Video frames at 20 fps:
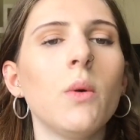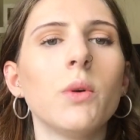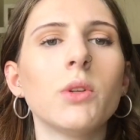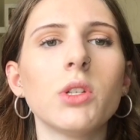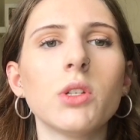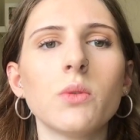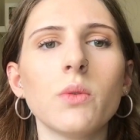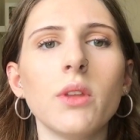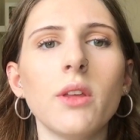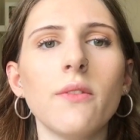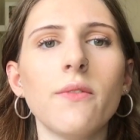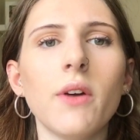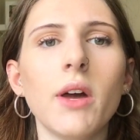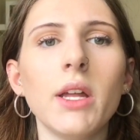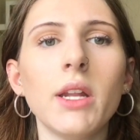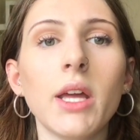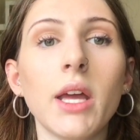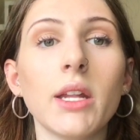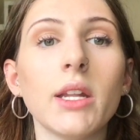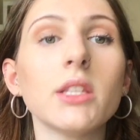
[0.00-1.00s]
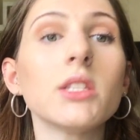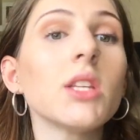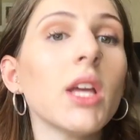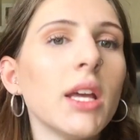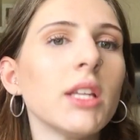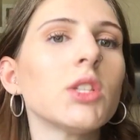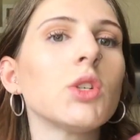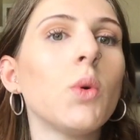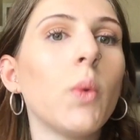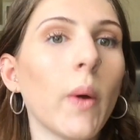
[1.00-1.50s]
which is really fun, and
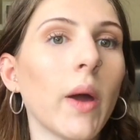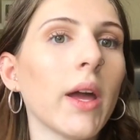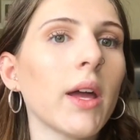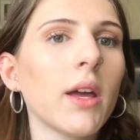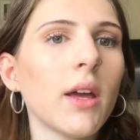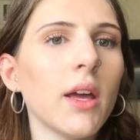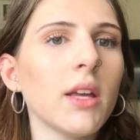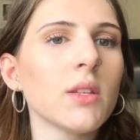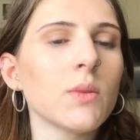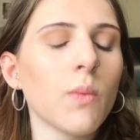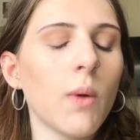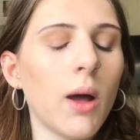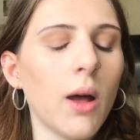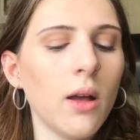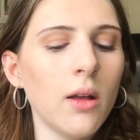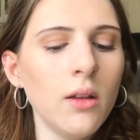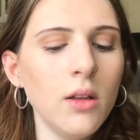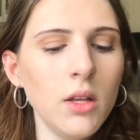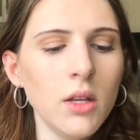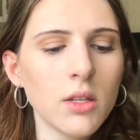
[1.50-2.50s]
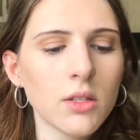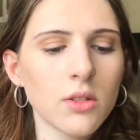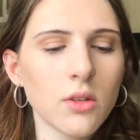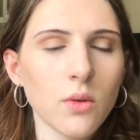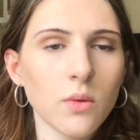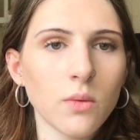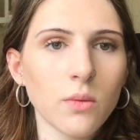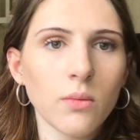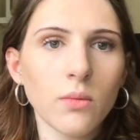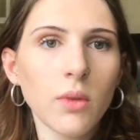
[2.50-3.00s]
it's quick as well,
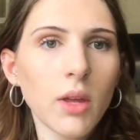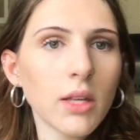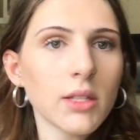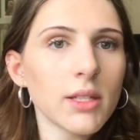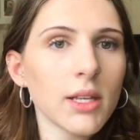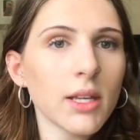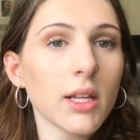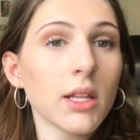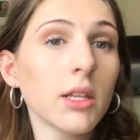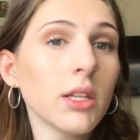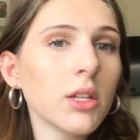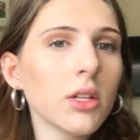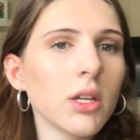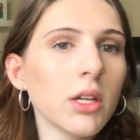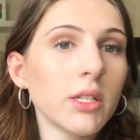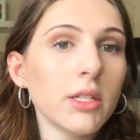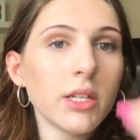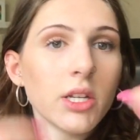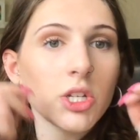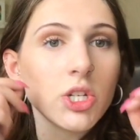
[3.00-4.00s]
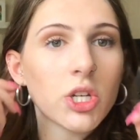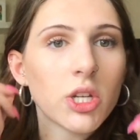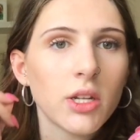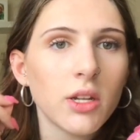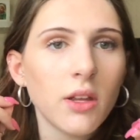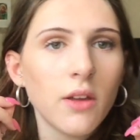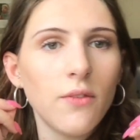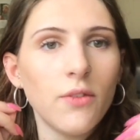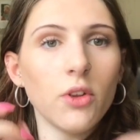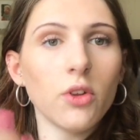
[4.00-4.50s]
so it's like a little
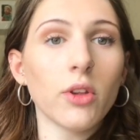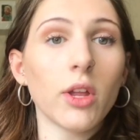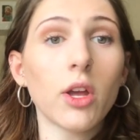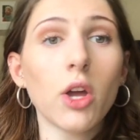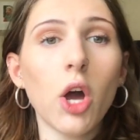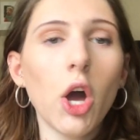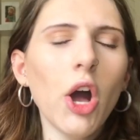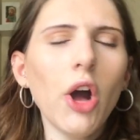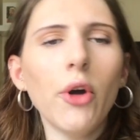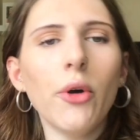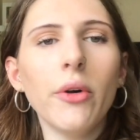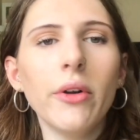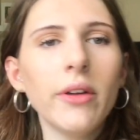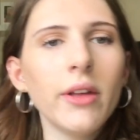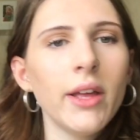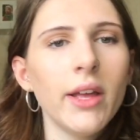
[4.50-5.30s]
addition if you're like, oh,